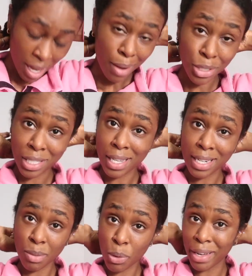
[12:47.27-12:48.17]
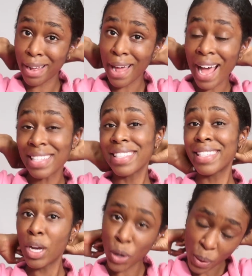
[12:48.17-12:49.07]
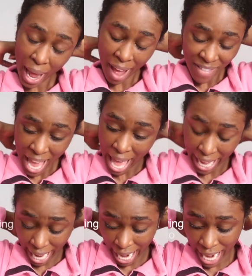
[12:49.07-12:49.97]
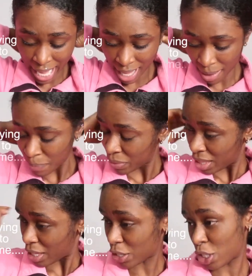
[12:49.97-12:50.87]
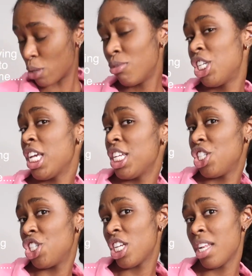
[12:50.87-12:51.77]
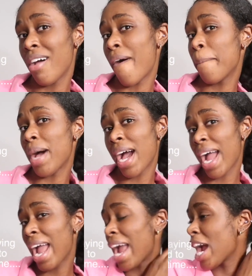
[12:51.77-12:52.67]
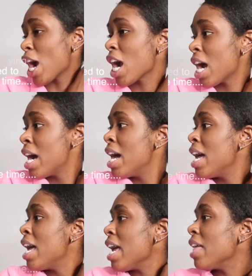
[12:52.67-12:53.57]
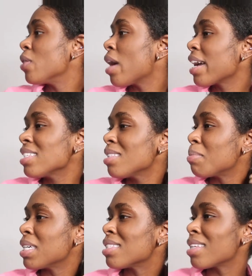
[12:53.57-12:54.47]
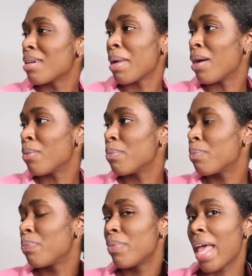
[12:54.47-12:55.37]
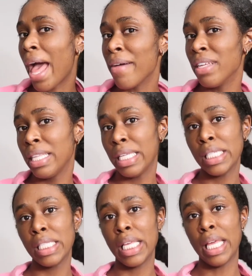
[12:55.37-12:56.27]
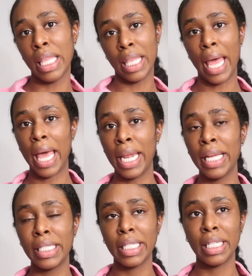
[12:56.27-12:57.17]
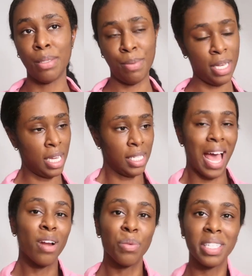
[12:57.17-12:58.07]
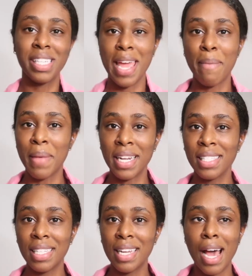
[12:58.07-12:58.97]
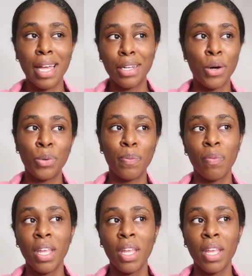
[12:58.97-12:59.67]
and I would just like to point out, I still don't have a headache. There's no tension on my hair. And I guess the biggest thing about having this and the headaches is because I don't really take medicine. I don't,